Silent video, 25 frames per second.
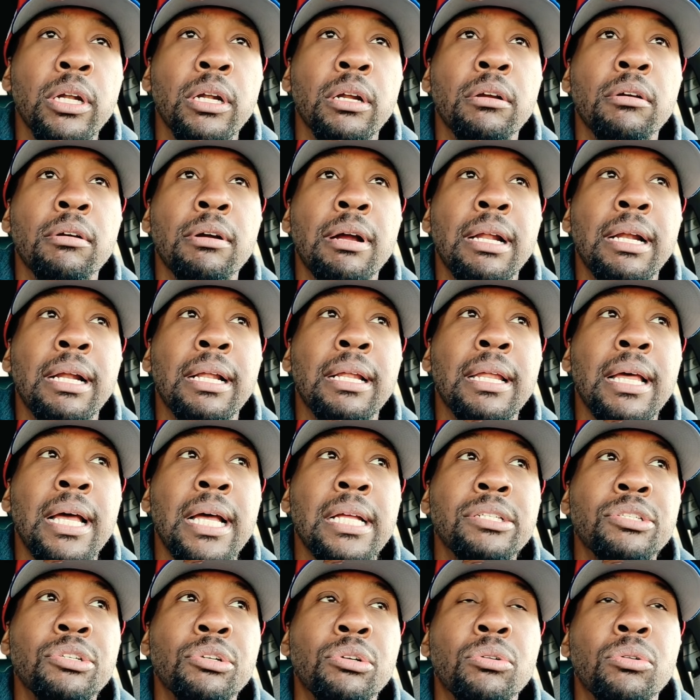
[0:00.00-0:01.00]
it in a
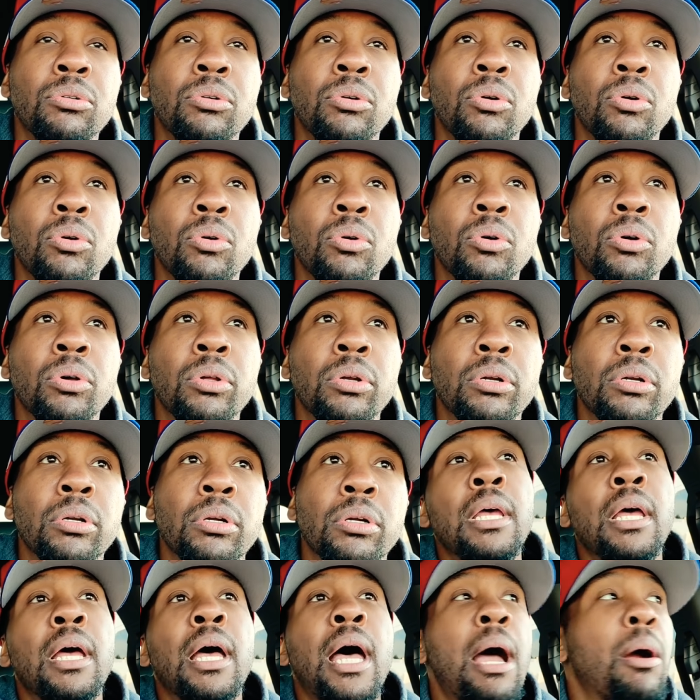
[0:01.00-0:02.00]
chronological
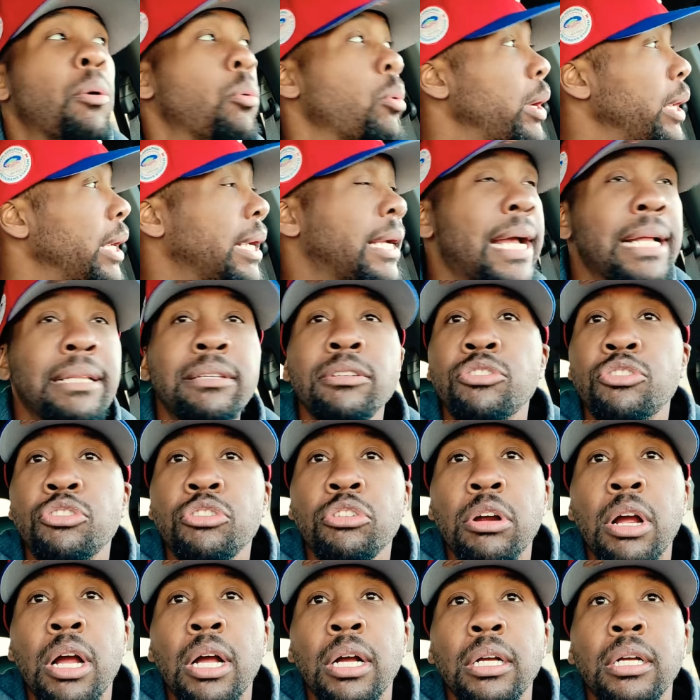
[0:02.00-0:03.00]
order, I went and got the
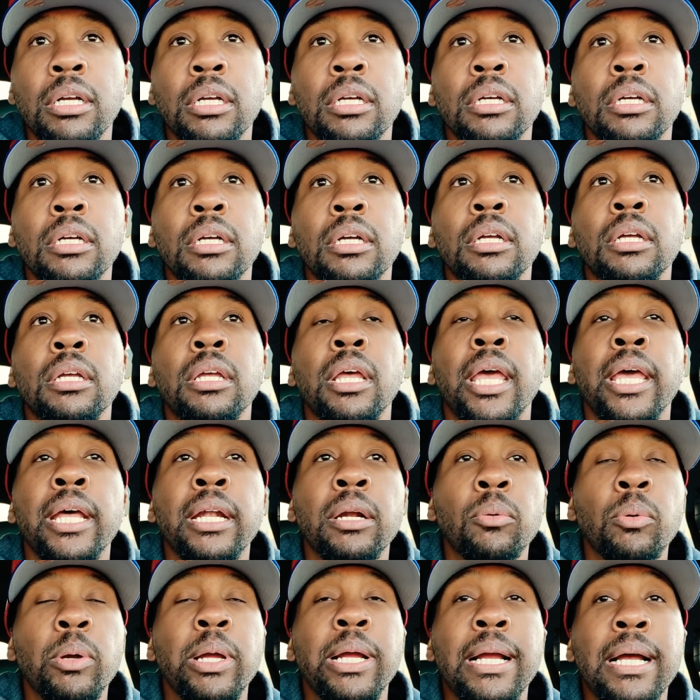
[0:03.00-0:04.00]
truck
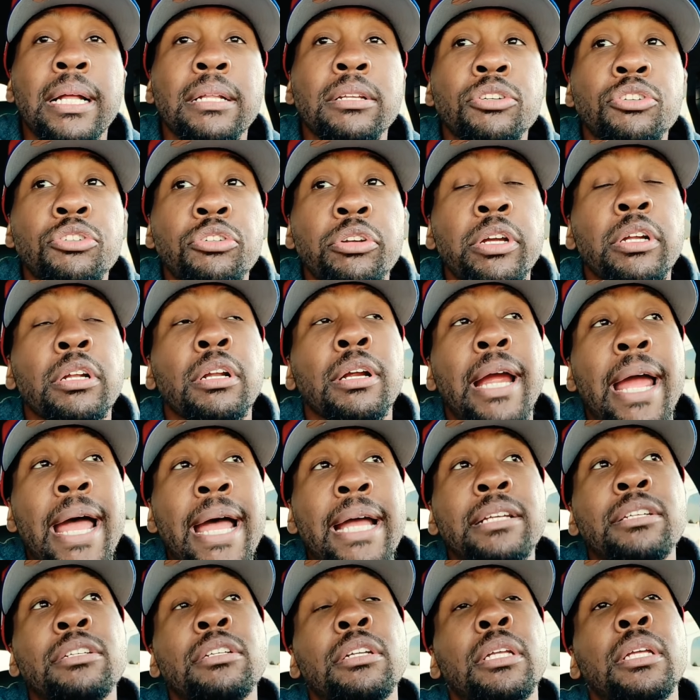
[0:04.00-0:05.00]
and I went and got the trailer.
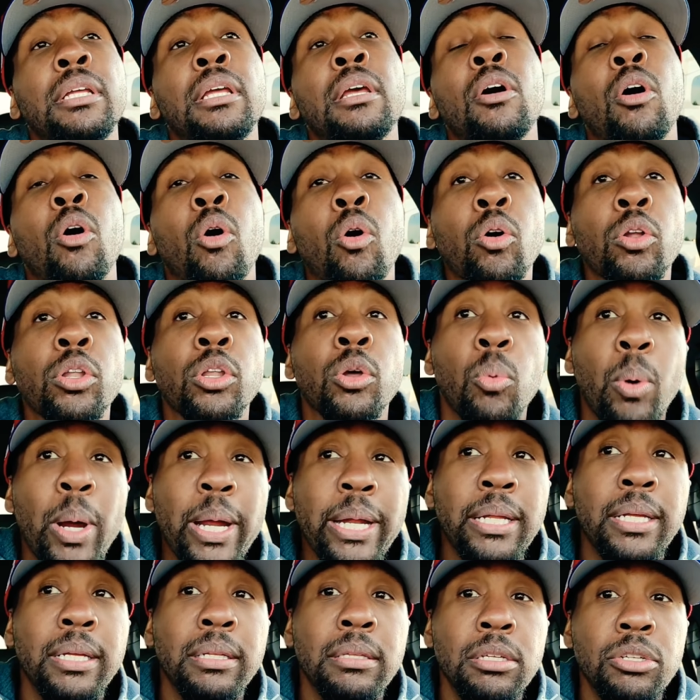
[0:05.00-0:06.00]
Actually, on the
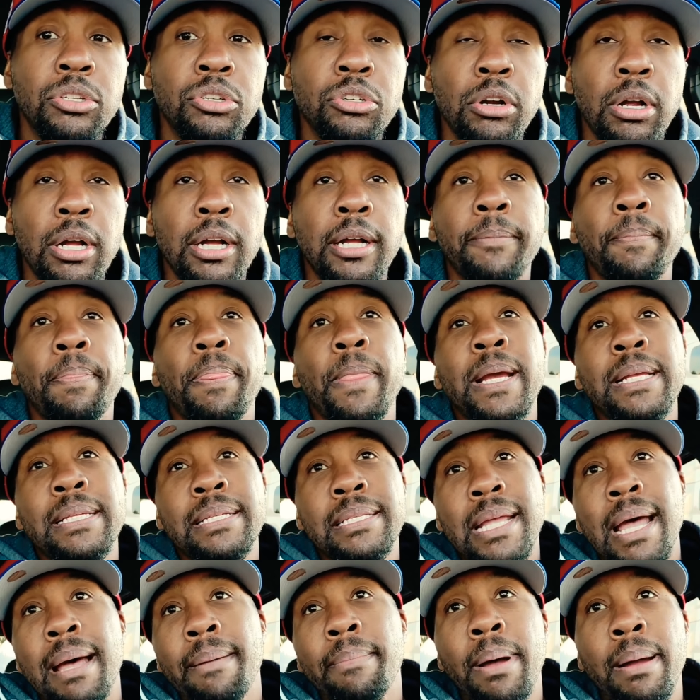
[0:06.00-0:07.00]
way to get the truck, I
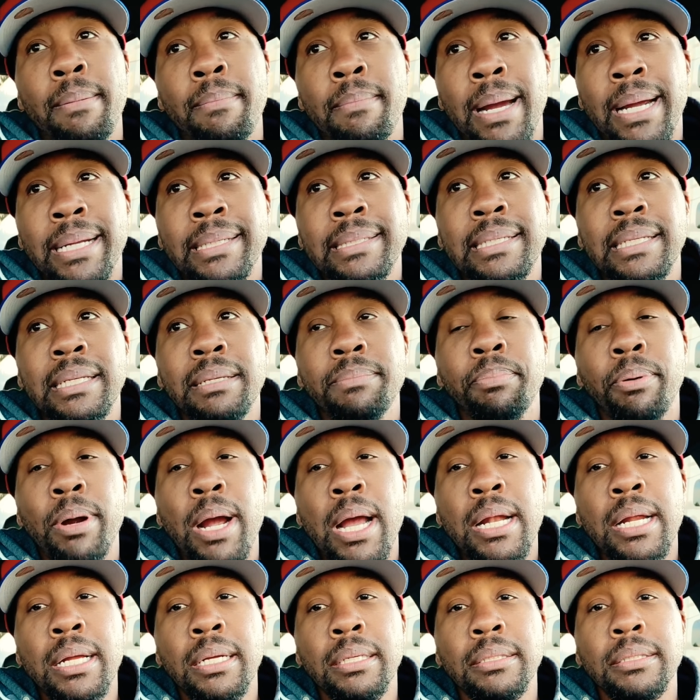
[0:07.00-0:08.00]
stopped by Mytee
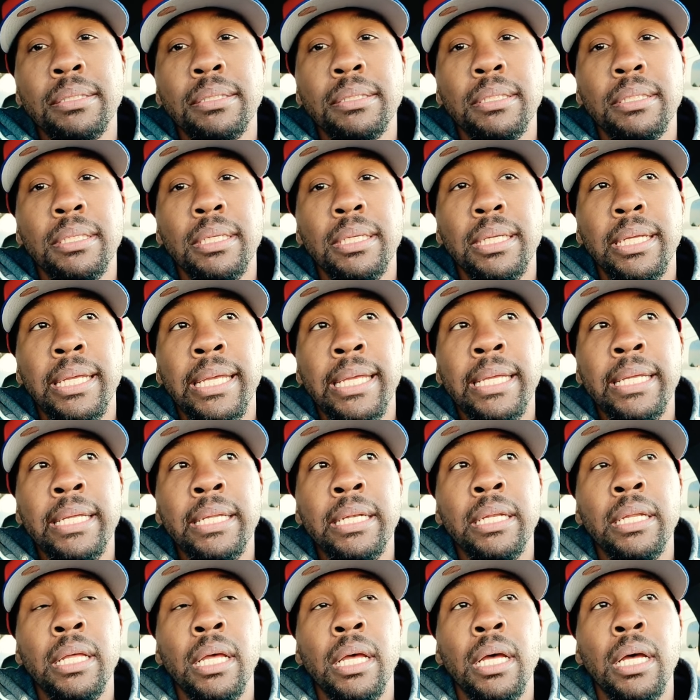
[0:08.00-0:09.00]
Products
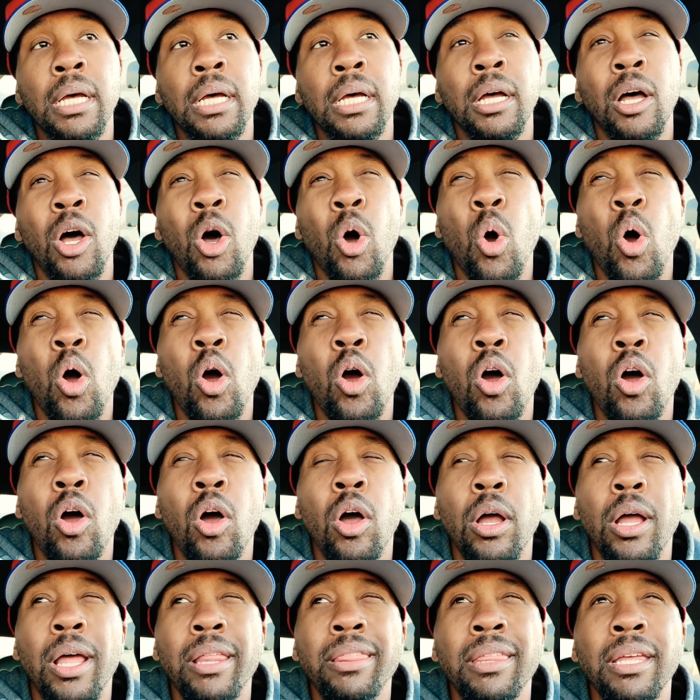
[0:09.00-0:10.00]
in,
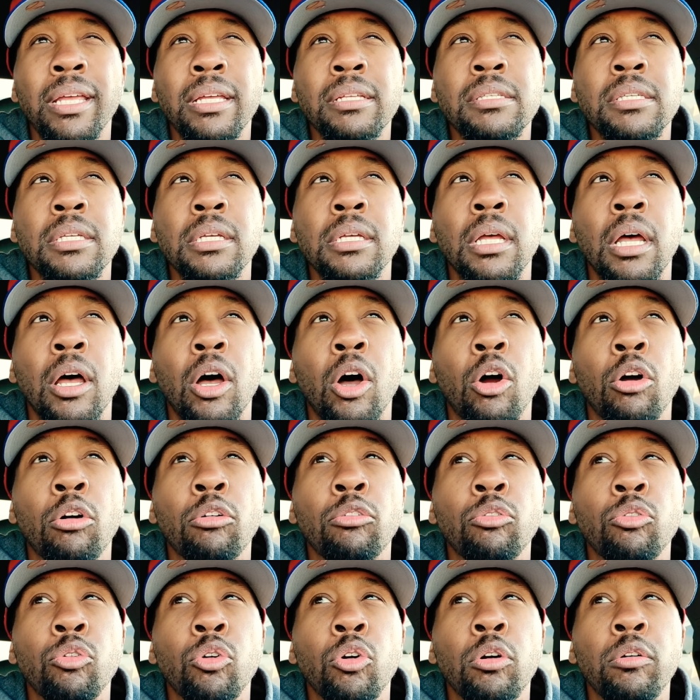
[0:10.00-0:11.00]
I think it's
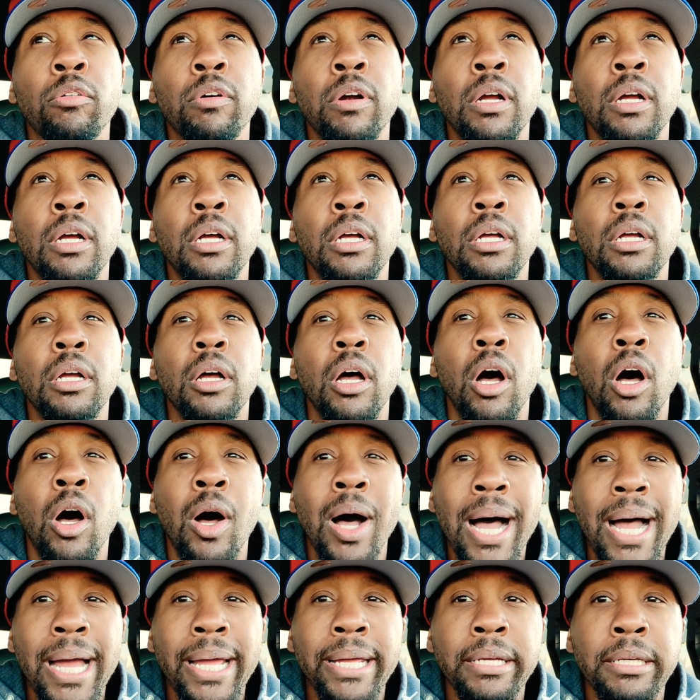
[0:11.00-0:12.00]
Aurora,
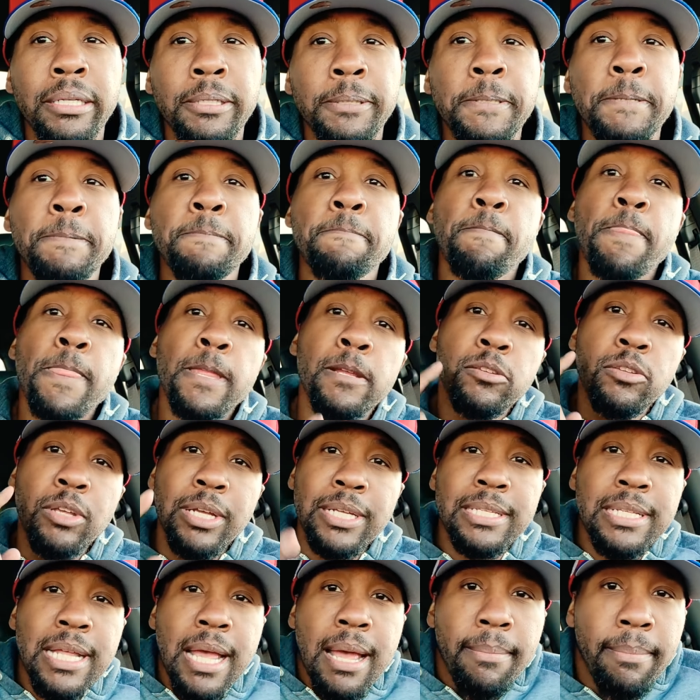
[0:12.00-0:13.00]
Ohio.
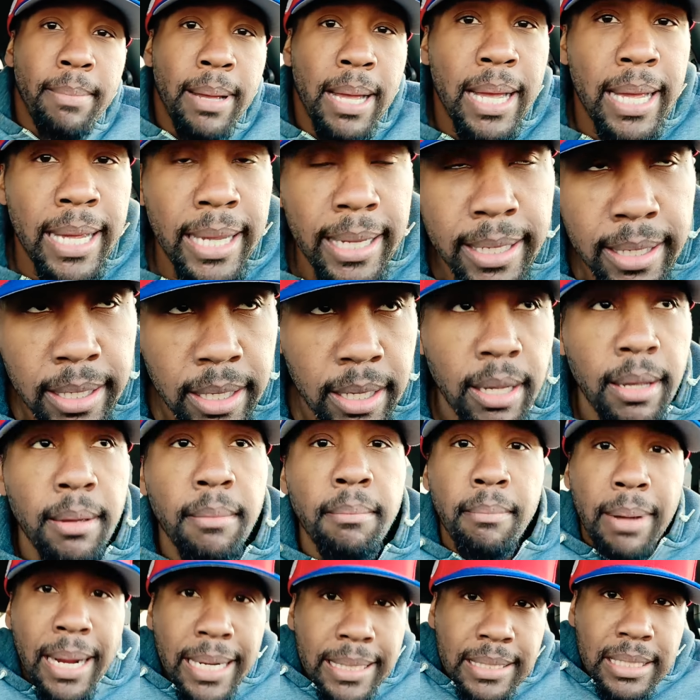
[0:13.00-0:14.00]
So I stopped by
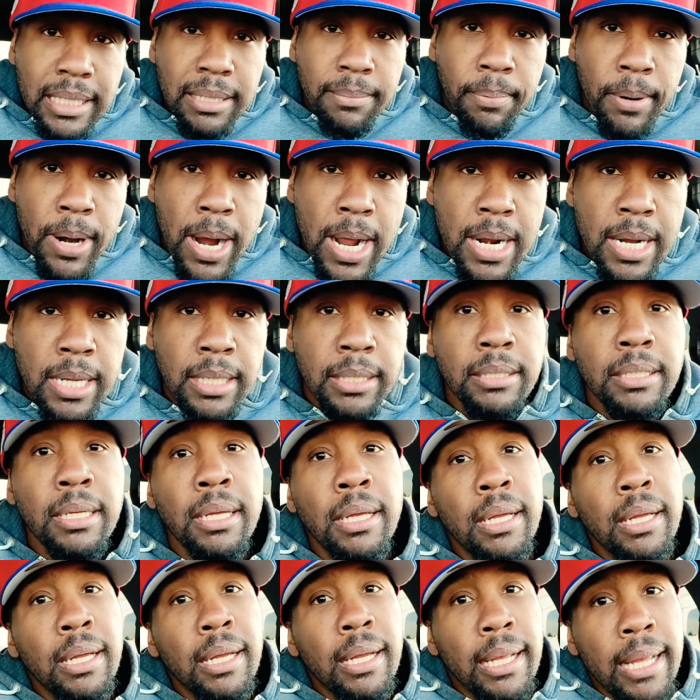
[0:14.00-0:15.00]
Mytee Products,
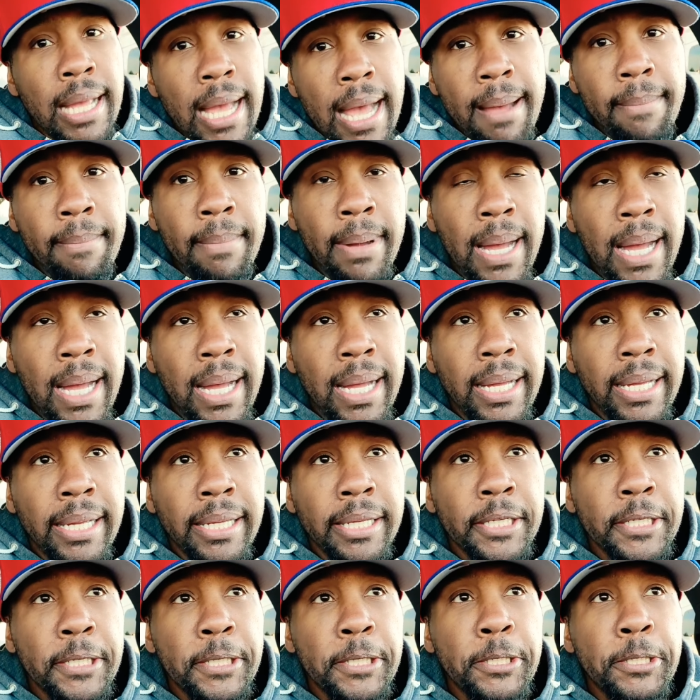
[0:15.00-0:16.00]
got
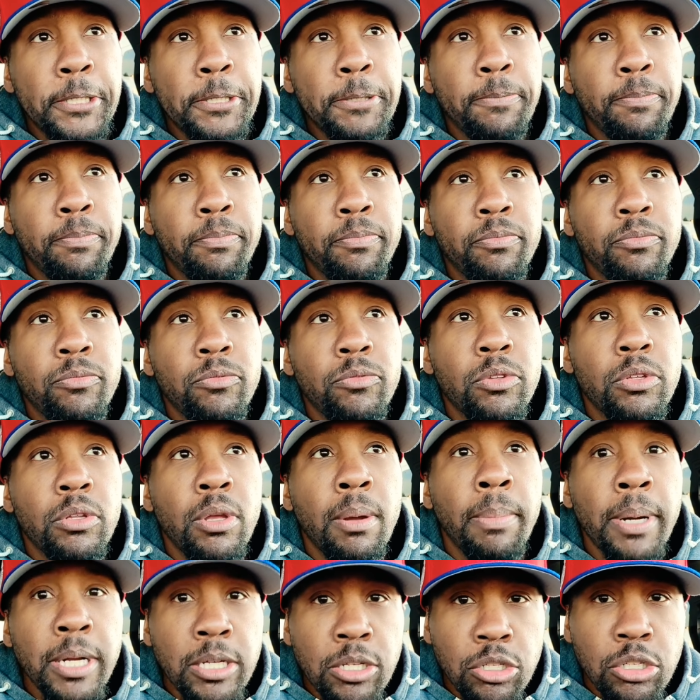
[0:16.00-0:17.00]

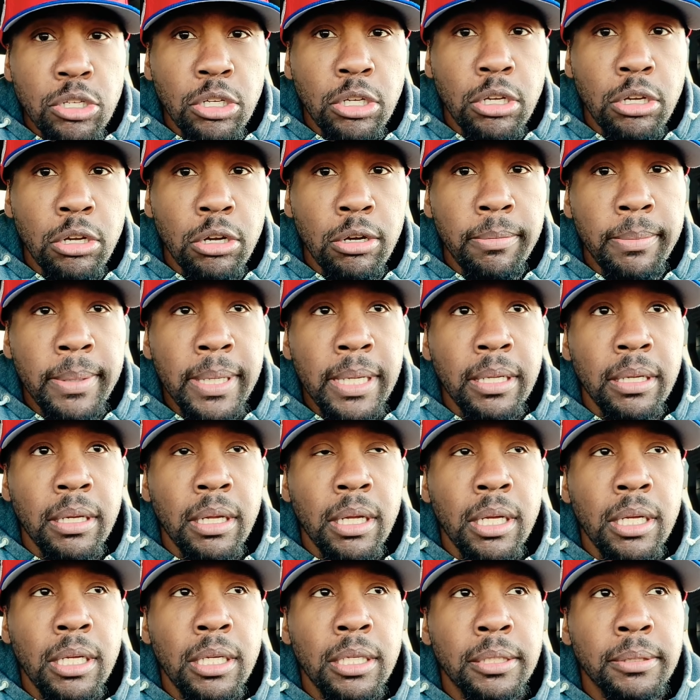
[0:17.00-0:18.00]
a bunch of securement,
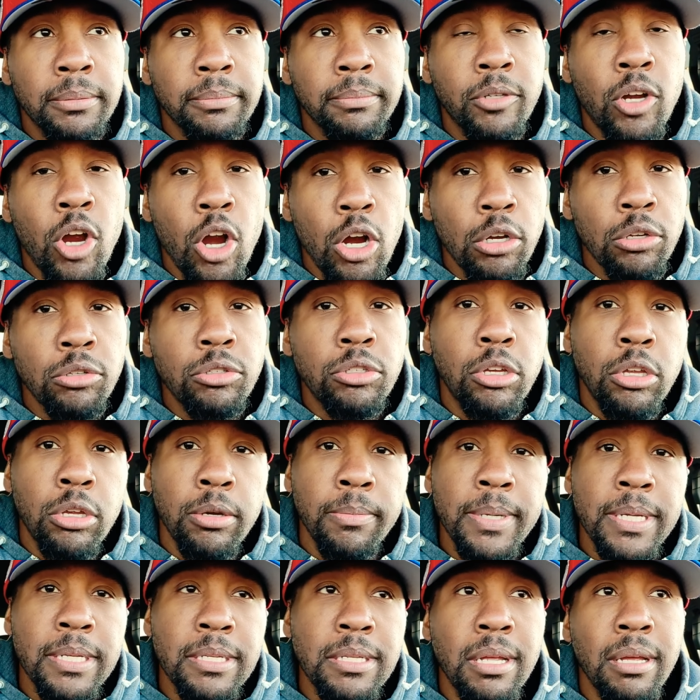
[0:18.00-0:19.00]
cargo
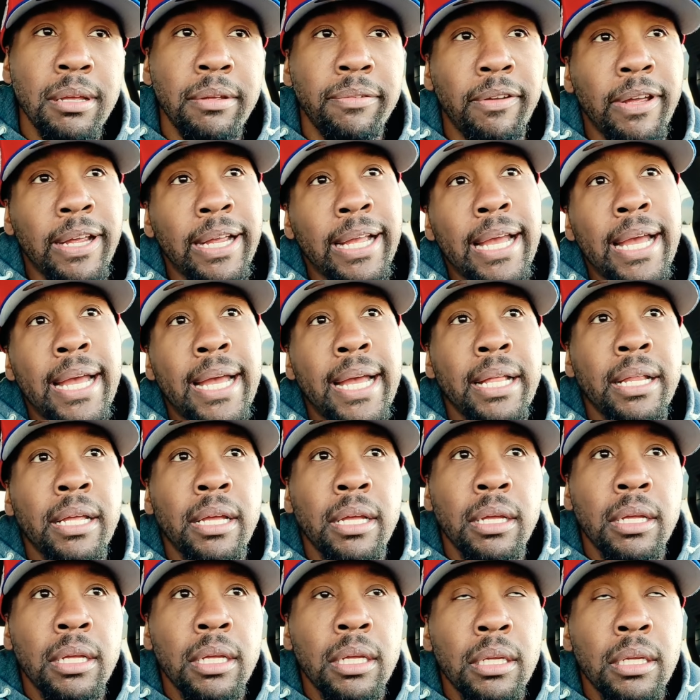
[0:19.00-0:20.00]
securement stuff. I